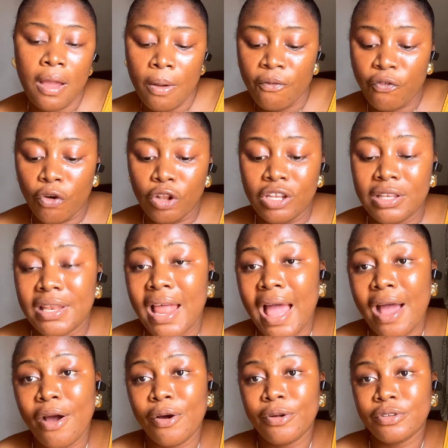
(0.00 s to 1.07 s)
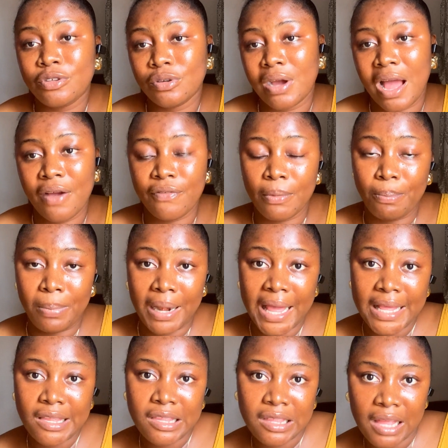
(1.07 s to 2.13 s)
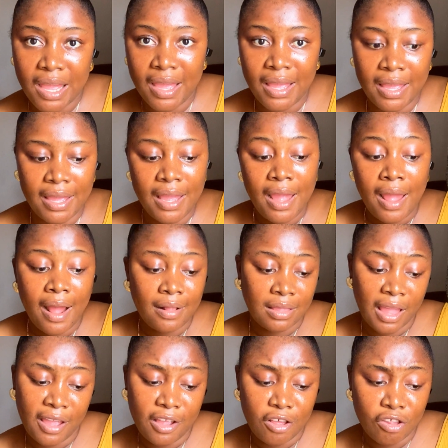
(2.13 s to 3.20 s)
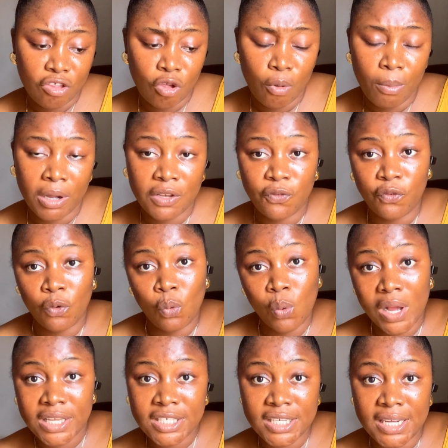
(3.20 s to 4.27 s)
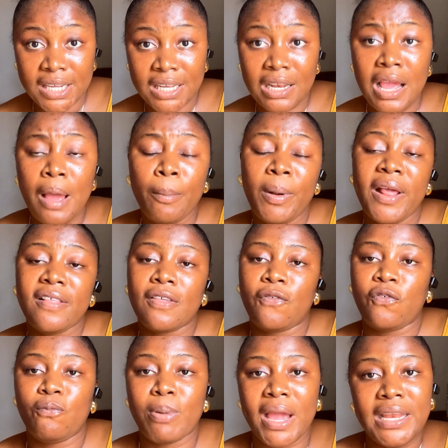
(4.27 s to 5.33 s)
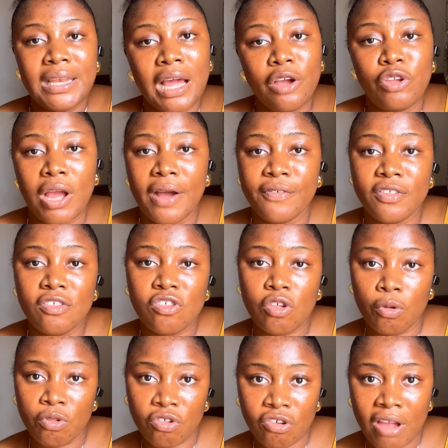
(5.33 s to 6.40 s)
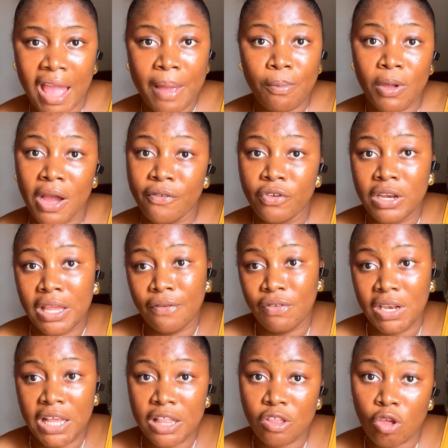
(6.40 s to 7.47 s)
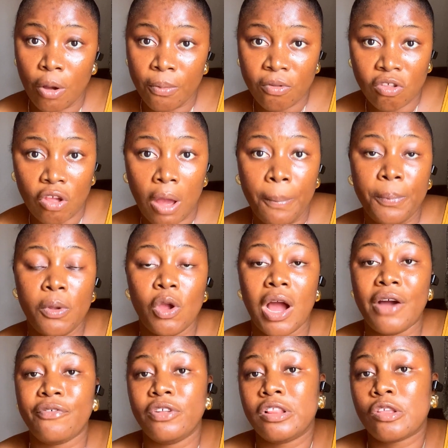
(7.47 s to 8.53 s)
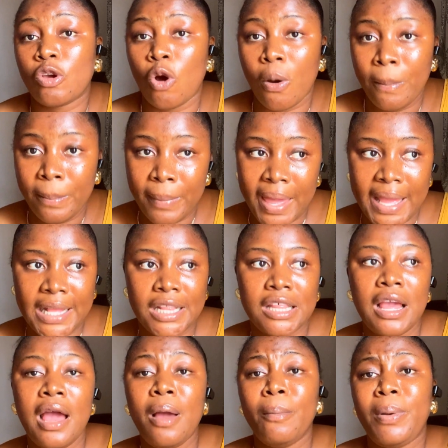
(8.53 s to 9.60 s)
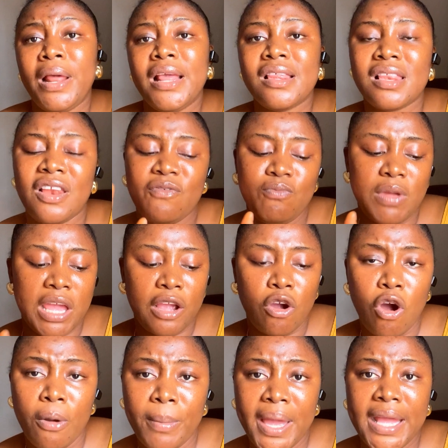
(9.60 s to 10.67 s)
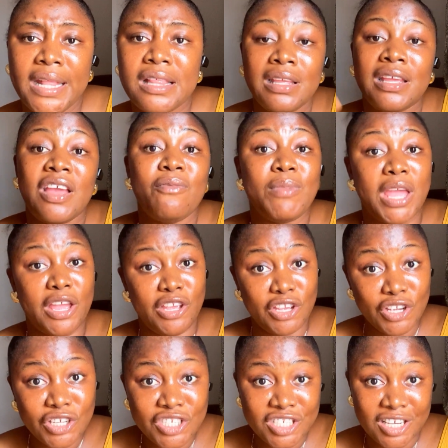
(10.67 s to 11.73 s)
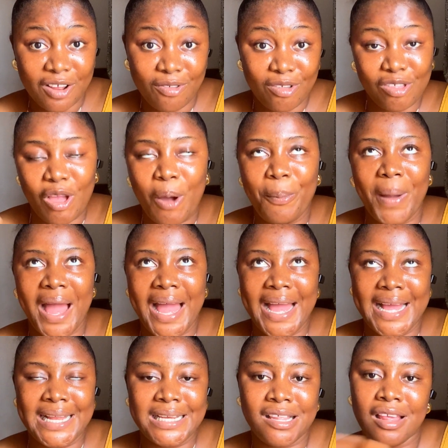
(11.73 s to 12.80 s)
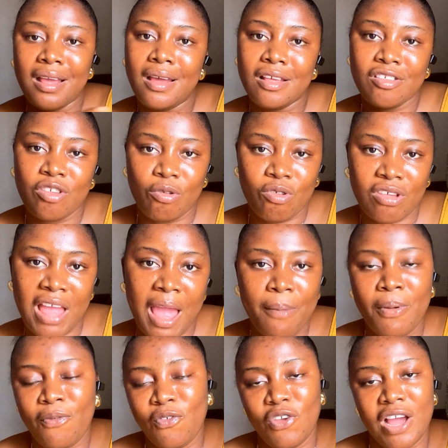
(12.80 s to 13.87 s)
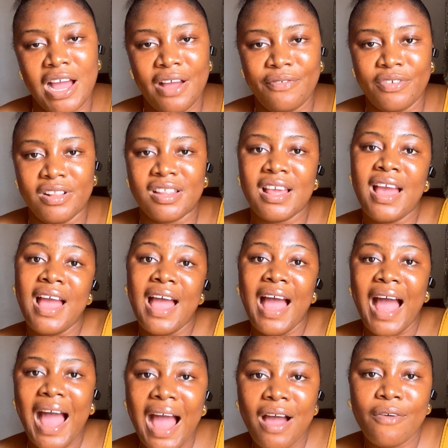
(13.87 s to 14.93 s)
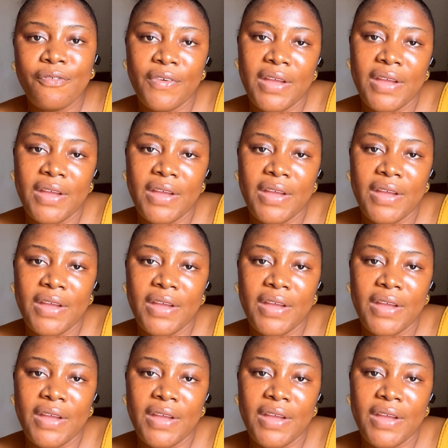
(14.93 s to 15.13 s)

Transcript: For now, do have a blessed day. Thank you so much for watching. Please, if by now you haven't subscribed, you haven't given a thumbs up, you haven't comment, please leave me a comment, give me a huge thumbs up, and I no go stop, I no go settle.